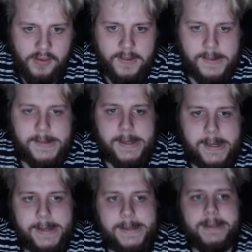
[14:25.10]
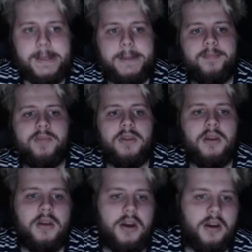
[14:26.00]
Yeah, okay.
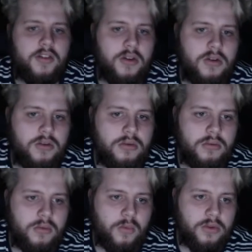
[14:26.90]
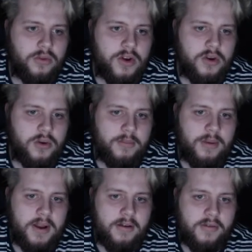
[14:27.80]
So want to ensure that
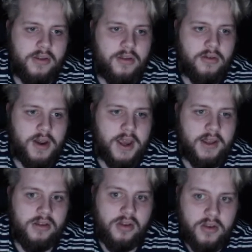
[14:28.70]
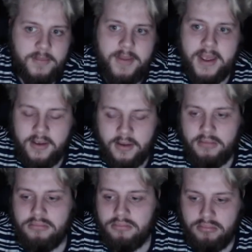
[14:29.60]
player growth is in your own hands, so you can pick
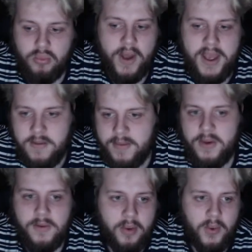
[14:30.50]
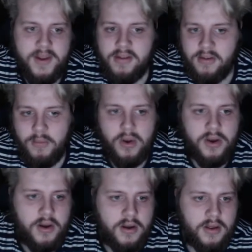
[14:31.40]
where you put your points and
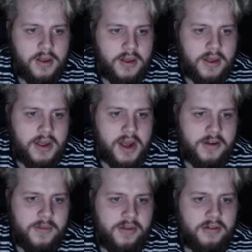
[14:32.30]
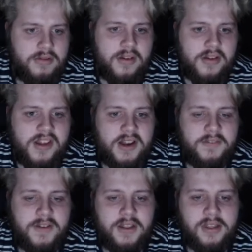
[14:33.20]
whatnot. Attributes increase are
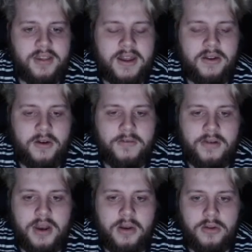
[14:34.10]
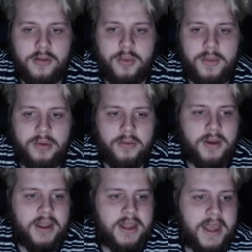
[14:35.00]
significant and offer a noticeable improvement
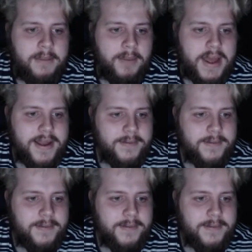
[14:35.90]
in gameplay.